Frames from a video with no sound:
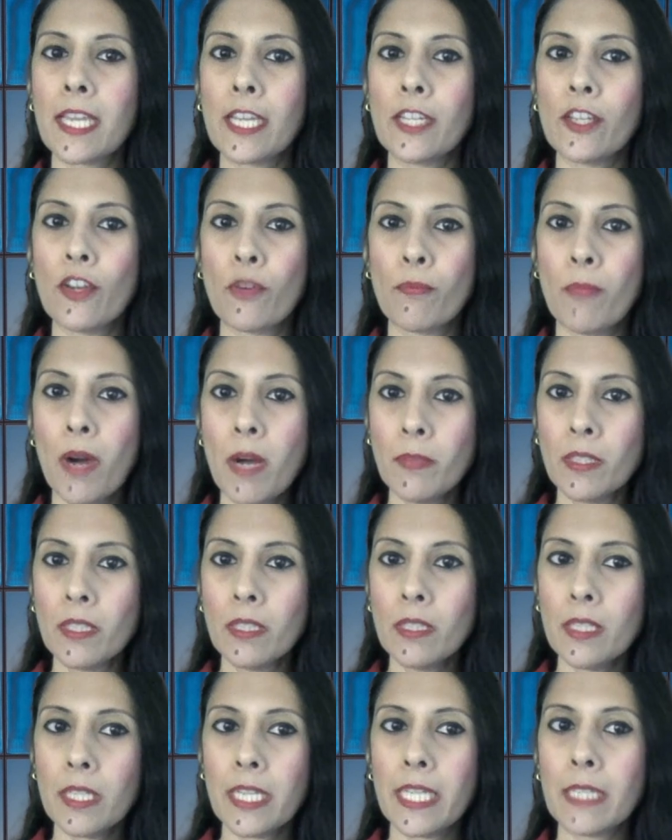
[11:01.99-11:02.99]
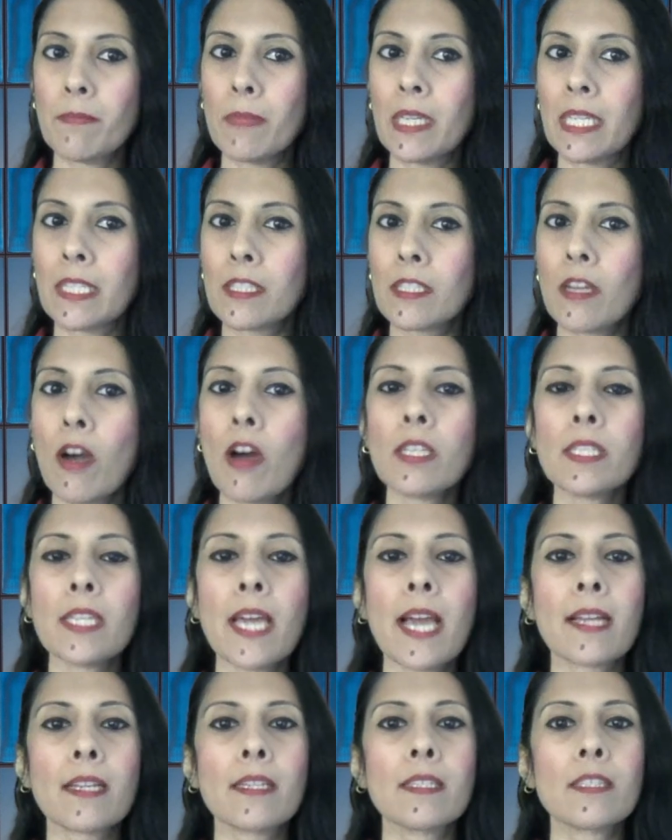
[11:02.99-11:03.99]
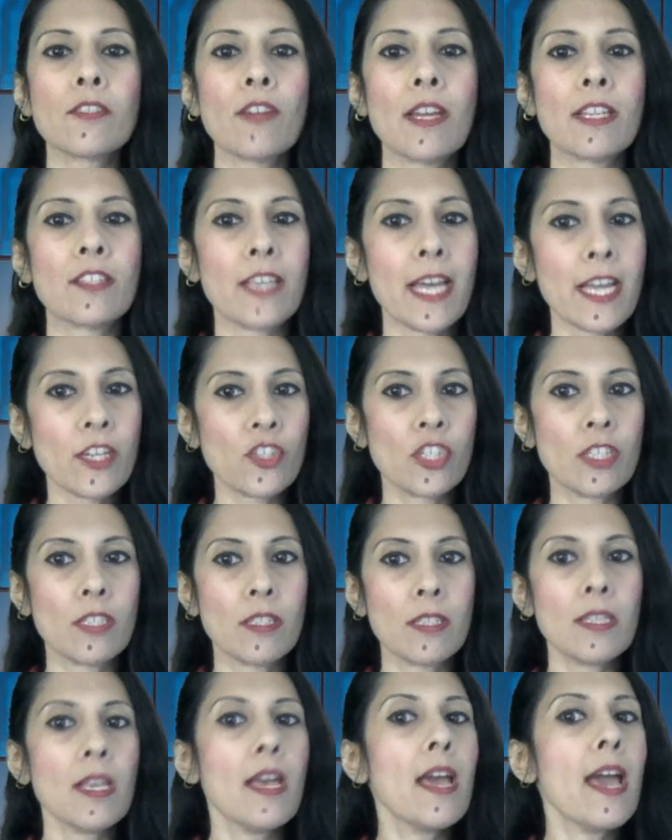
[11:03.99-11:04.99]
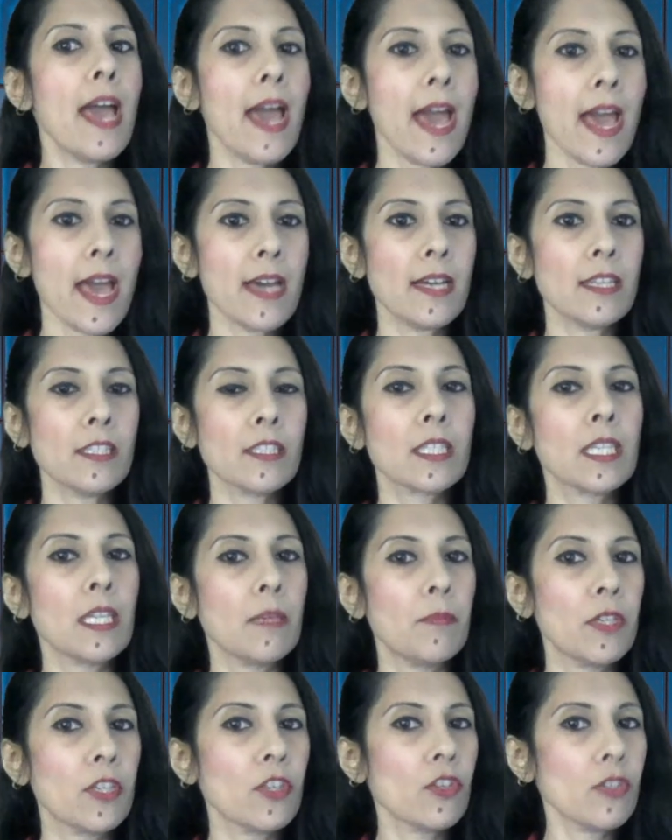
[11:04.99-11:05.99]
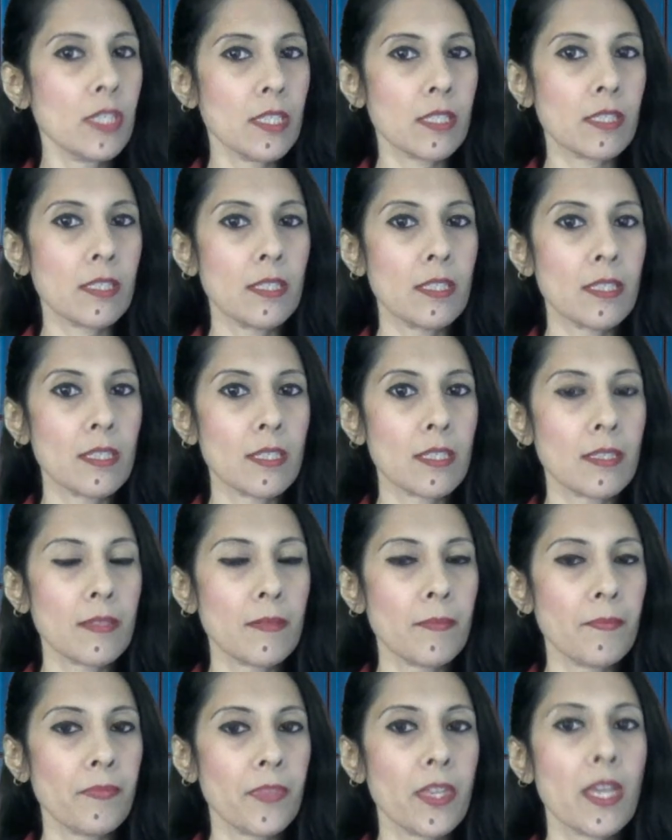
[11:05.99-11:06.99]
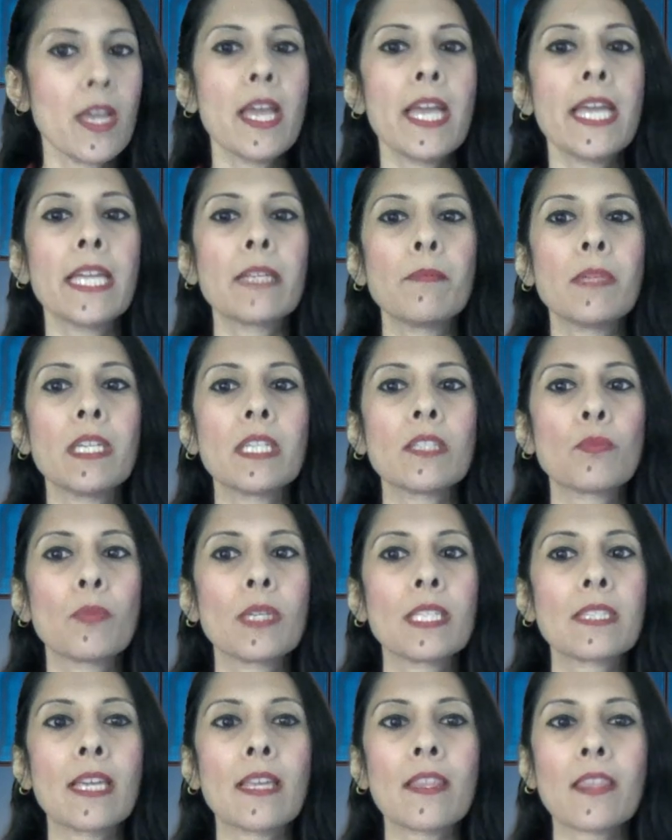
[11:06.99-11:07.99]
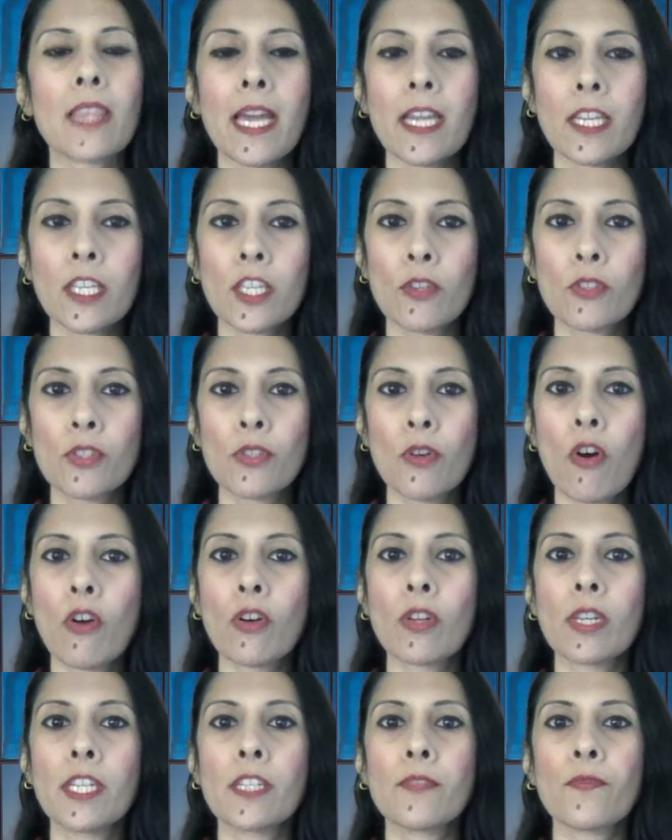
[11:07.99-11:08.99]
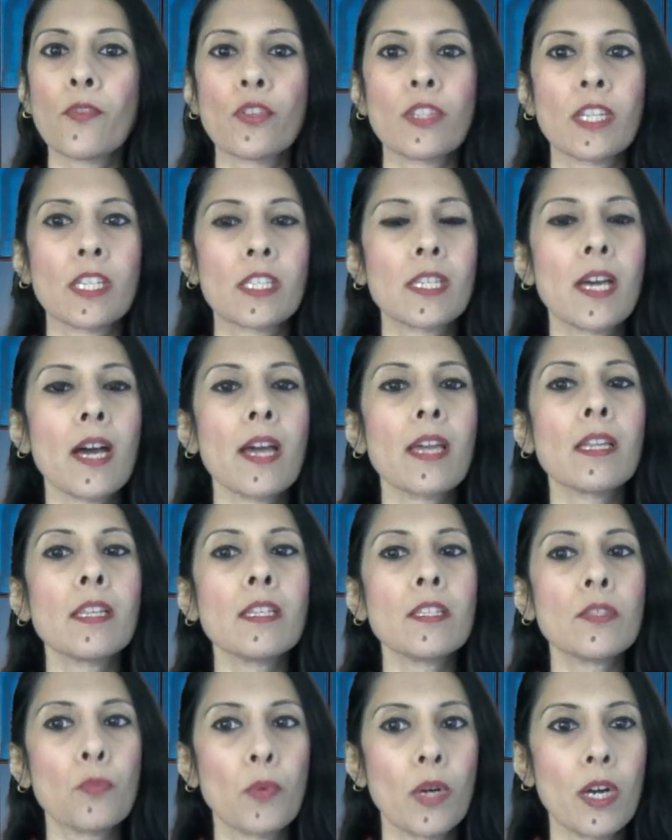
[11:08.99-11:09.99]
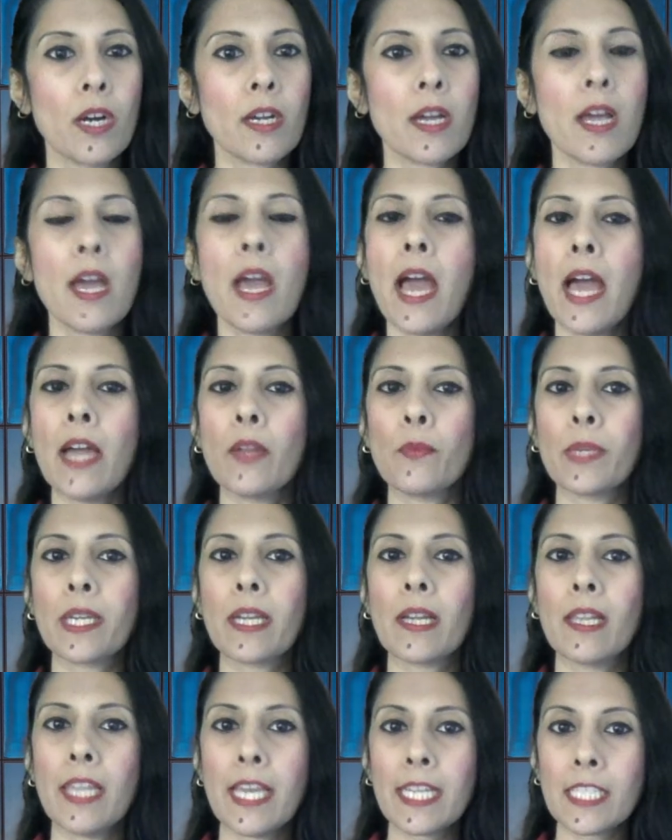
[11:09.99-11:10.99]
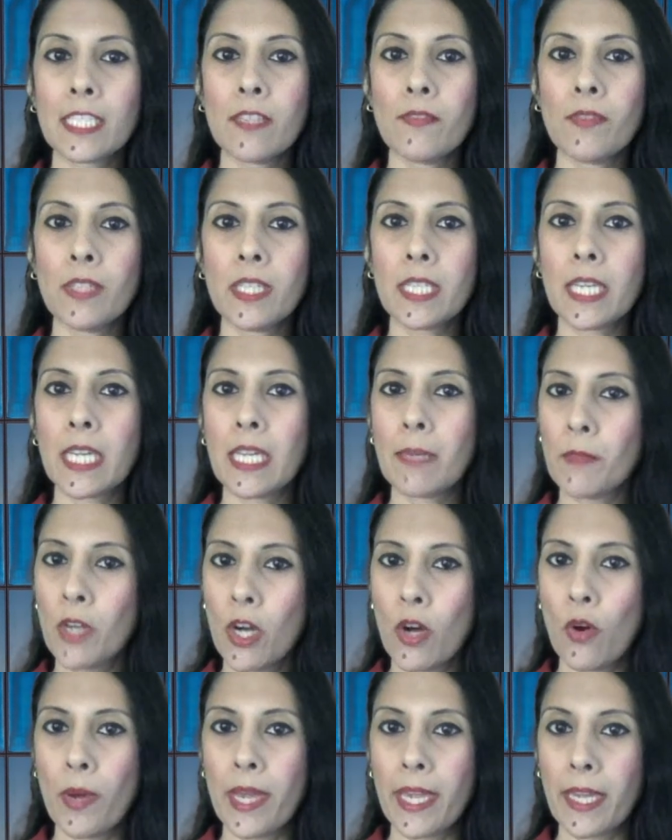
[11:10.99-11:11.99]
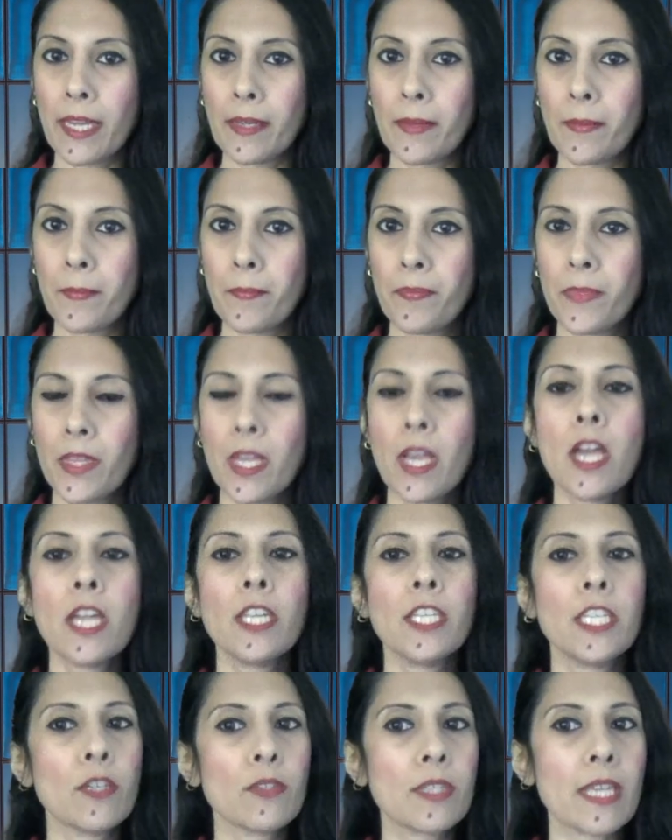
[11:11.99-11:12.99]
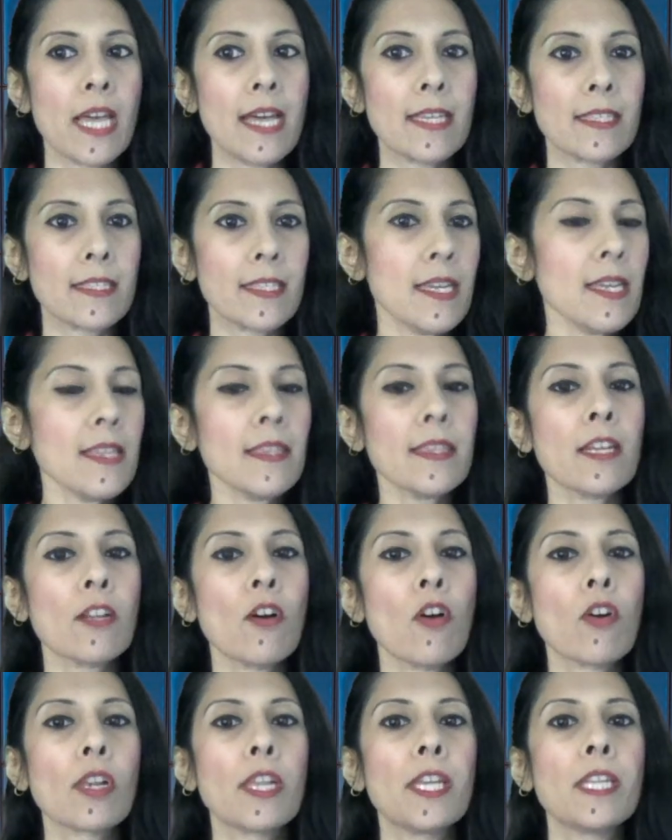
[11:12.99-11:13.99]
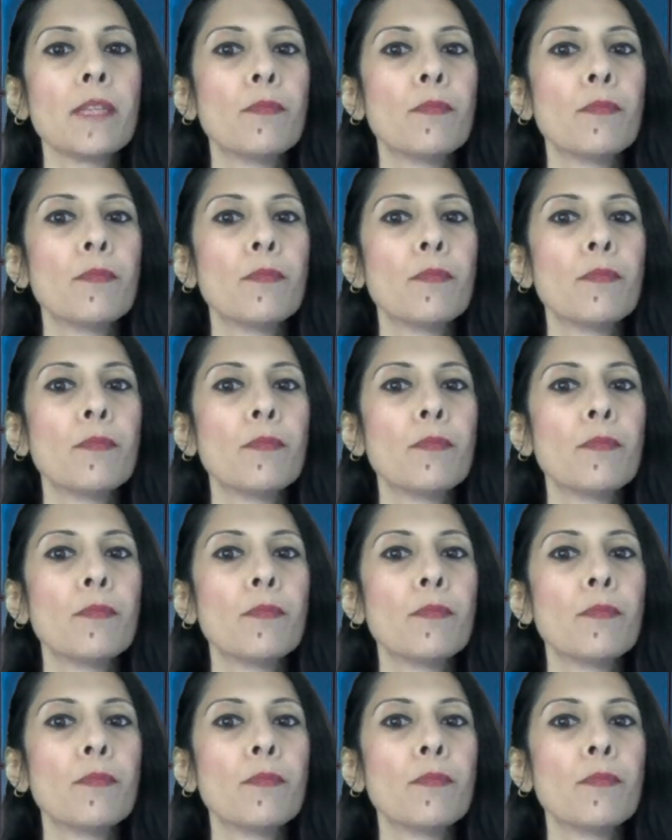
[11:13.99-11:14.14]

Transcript: in your bubble, it means contactless transactions, and keeping your distance. It means we say thank you to Auckland for their tireless work and we collectively keep going. News has it that Auckland